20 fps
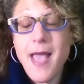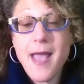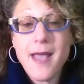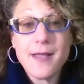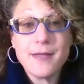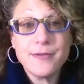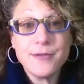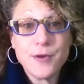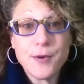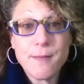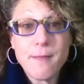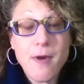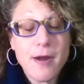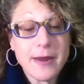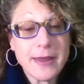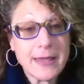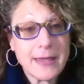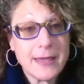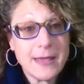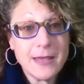And your
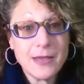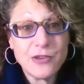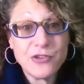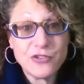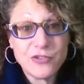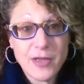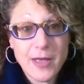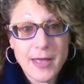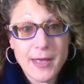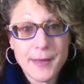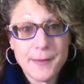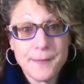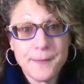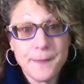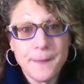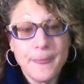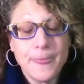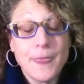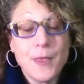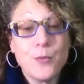marquise shape
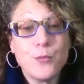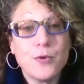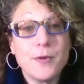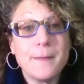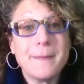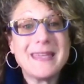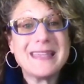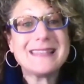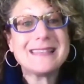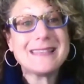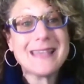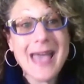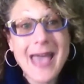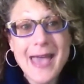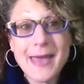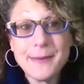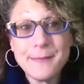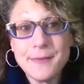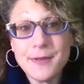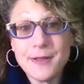will be
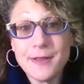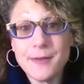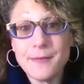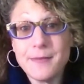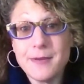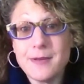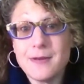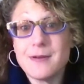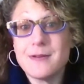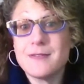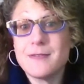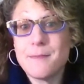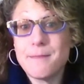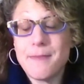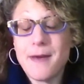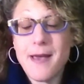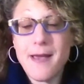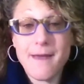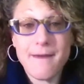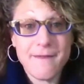10 millimeters
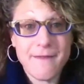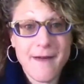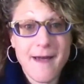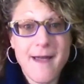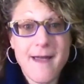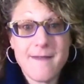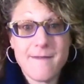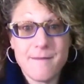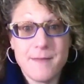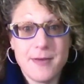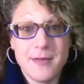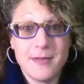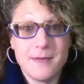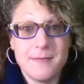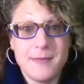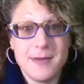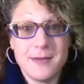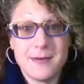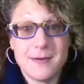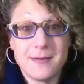by 5
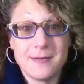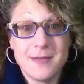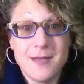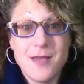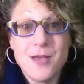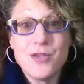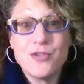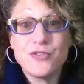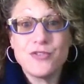millimeters.